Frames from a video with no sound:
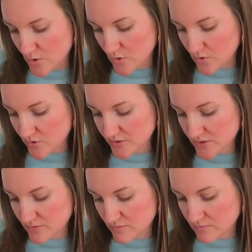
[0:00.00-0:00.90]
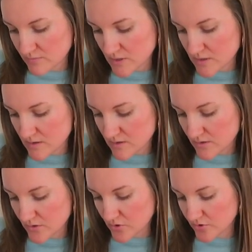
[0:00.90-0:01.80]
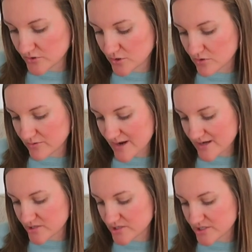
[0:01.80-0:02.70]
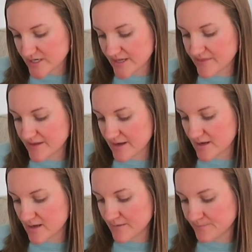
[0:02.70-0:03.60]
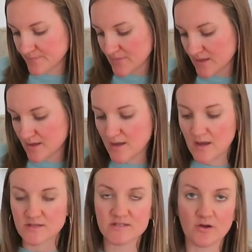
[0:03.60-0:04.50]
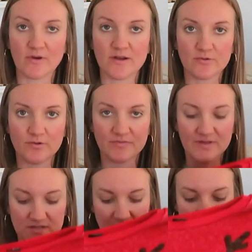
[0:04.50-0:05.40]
Gold, Gold Crush, I think. So I don't know if that's a